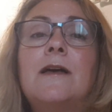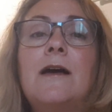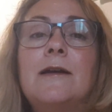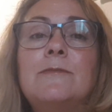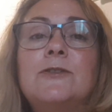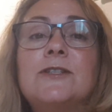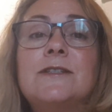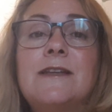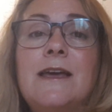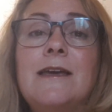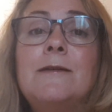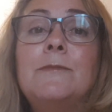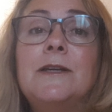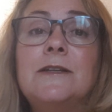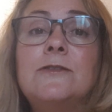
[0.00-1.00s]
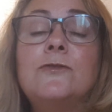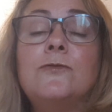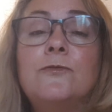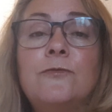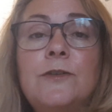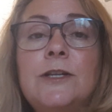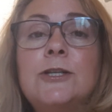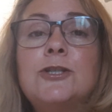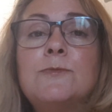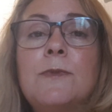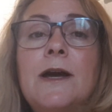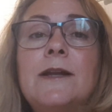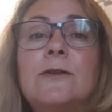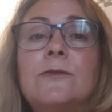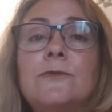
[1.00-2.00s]
I'm just aiming to finish
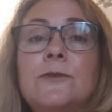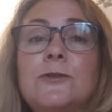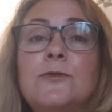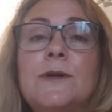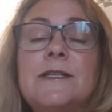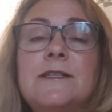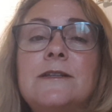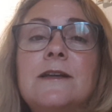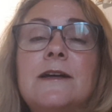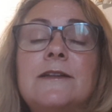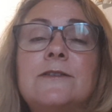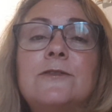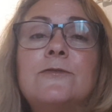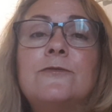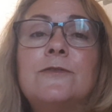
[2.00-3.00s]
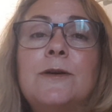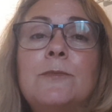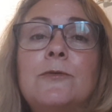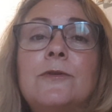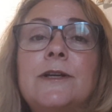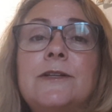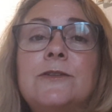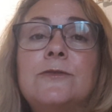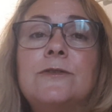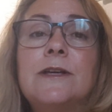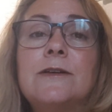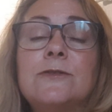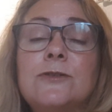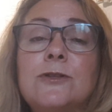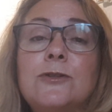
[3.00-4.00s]
mine on the 29th of February
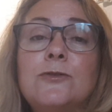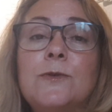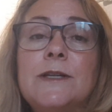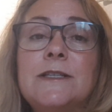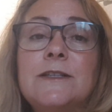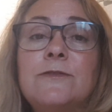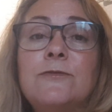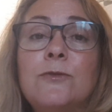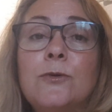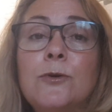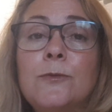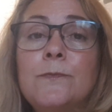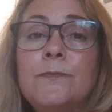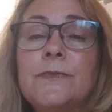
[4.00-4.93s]
2024.